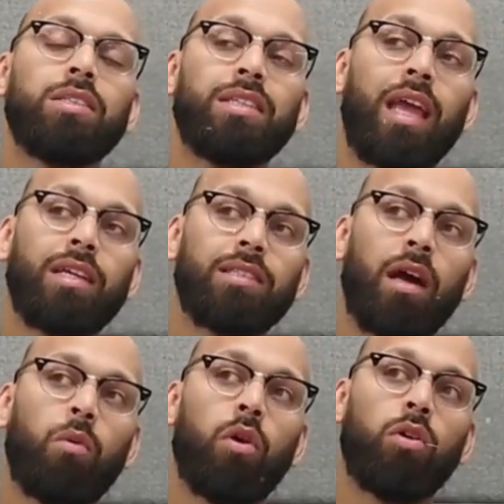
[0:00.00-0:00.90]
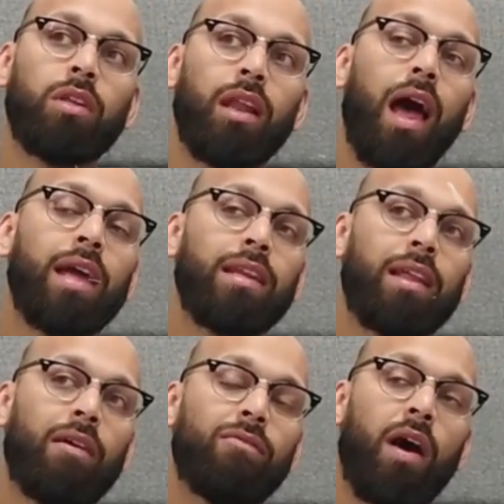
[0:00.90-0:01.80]
stakes that were on the line
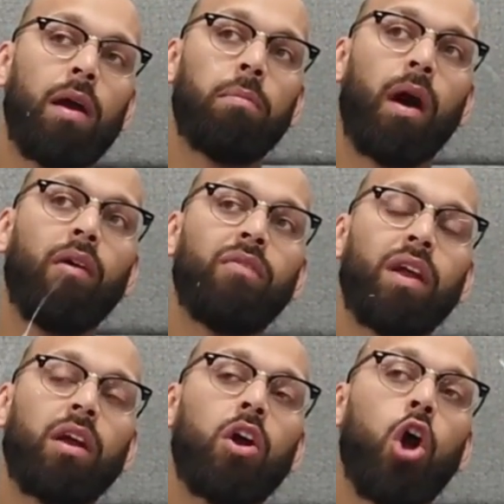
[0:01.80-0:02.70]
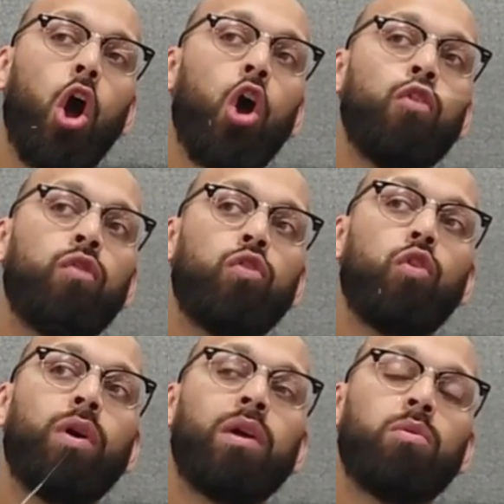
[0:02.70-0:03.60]
in that fight, but I think
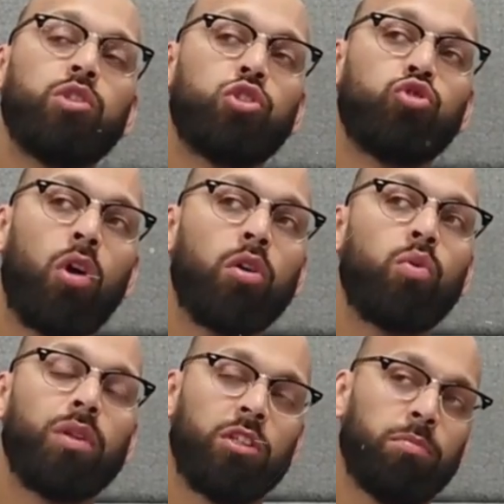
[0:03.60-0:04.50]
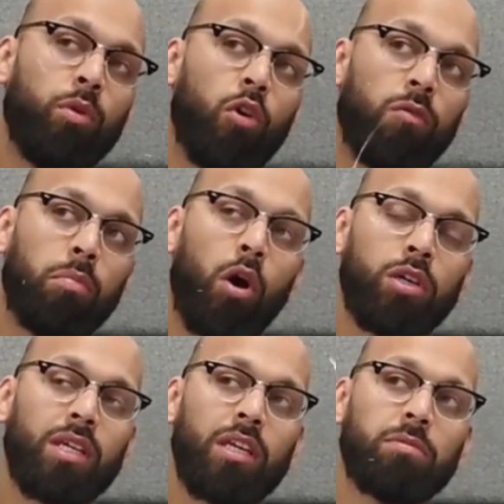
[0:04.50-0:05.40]
overall he would struggle in the sport of
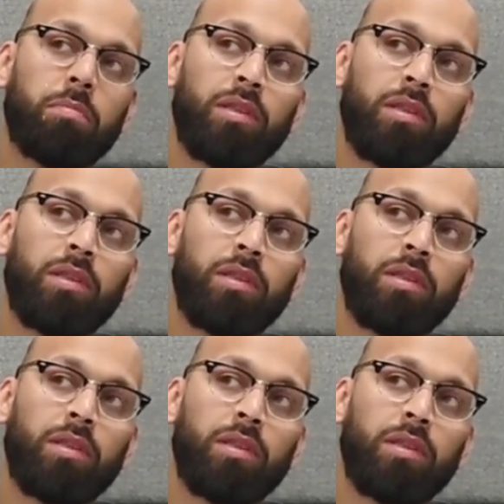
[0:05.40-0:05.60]
boxing,